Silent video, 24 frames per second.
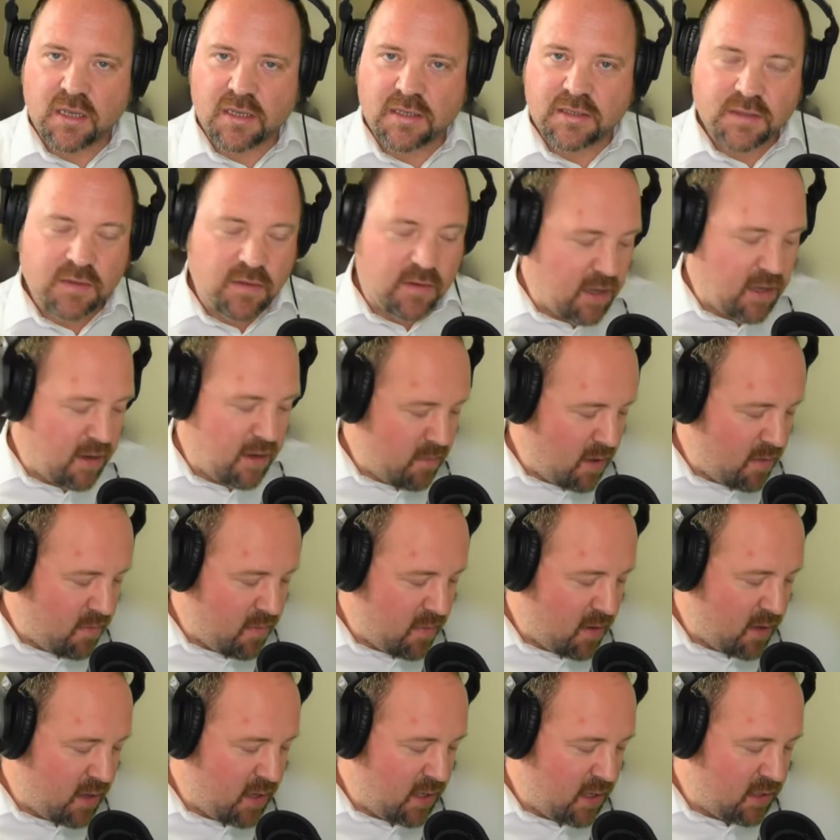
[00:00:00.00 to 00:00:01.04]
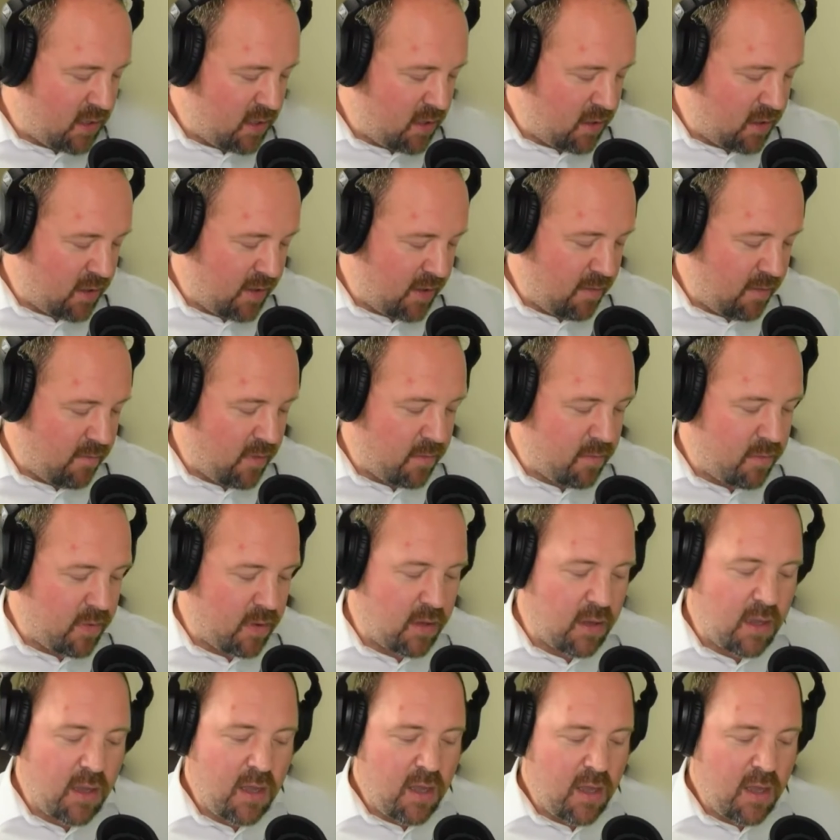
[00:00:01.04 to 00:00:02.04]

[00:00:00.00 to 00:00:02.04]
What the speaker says: again, maybe I need to look at that one. But I